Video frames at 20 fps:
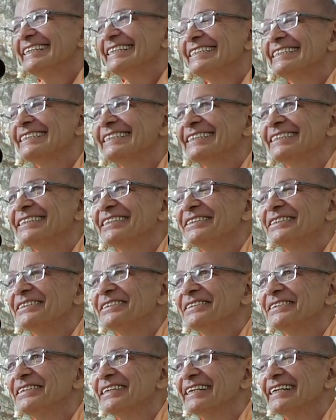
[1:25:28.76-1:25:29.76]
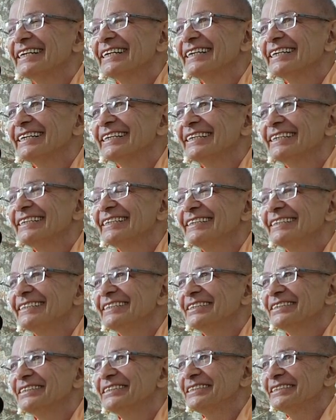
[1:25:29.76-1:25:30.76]
So, uh, you
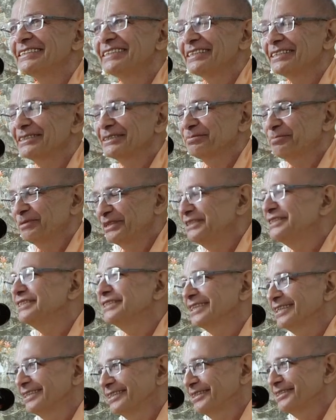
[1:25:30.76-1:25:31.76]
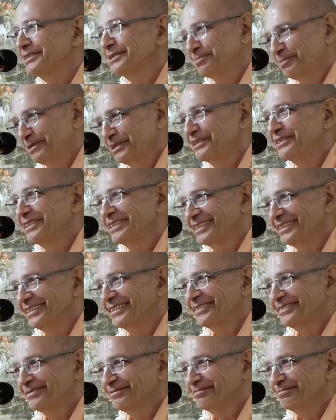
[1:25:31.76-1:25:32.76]
know, there is preaching and there is preaching,
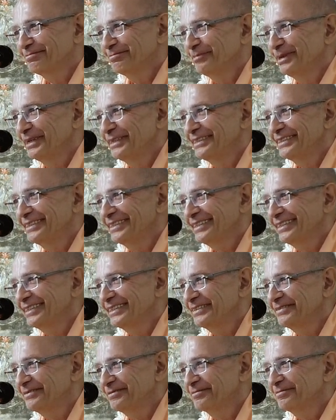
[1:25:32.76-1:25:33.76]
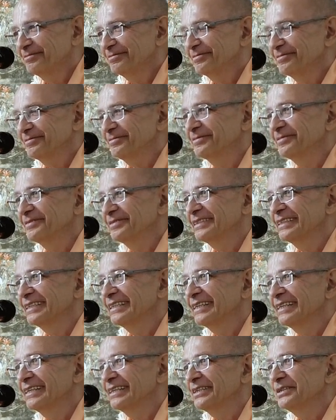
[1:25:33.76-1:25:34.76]
basically.
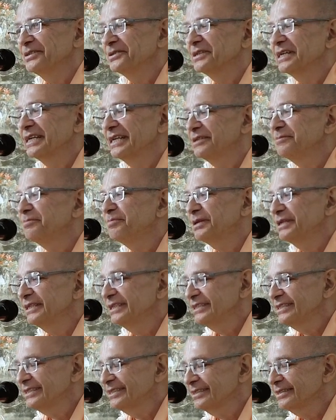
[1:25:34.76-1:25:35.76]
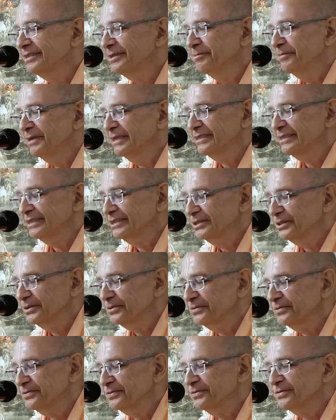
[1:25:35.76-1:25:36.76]
You can preach the message
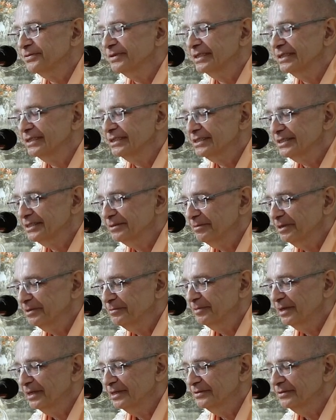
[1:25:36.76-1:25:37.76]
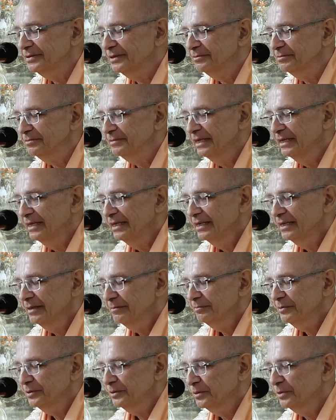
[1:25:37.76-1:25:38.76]
of uh, Srimad Bhagavatam
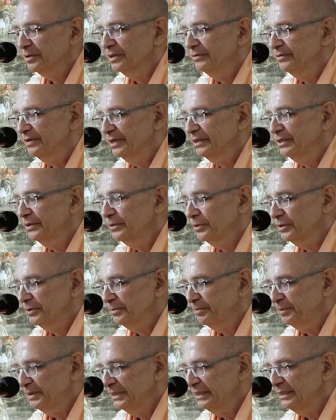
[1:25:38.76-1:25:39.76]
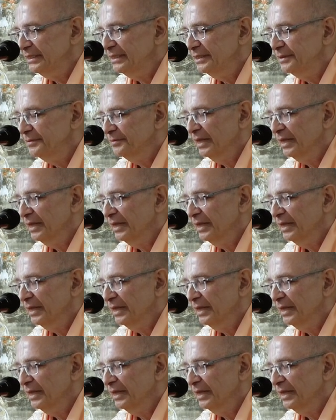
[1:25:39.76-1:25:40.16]
purely when you repeat,